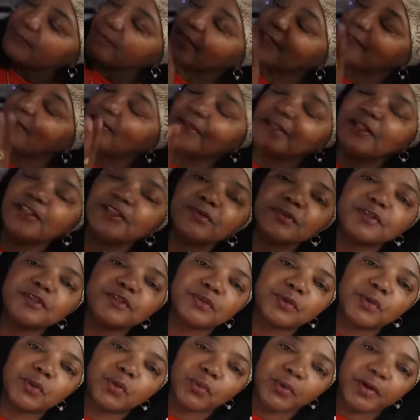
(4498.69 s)
this was a
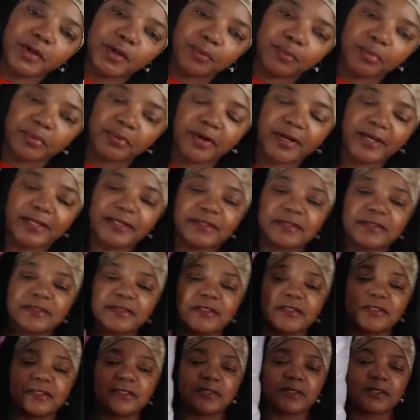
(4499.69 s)
great price.
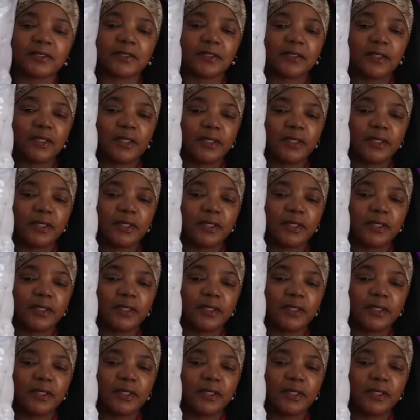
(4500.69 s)
This is a